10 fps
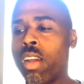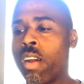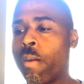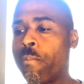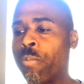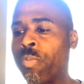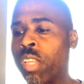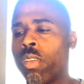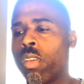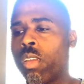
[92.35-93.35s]

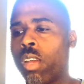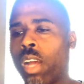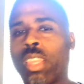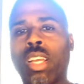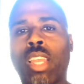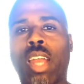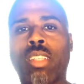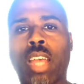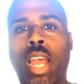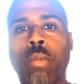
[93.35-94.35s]
I think a lot of
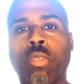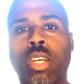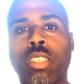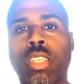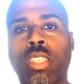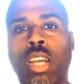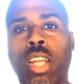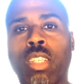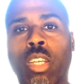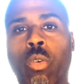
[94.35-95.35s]
times us as
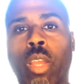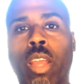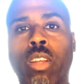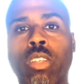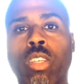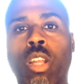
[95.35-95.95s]
content creators,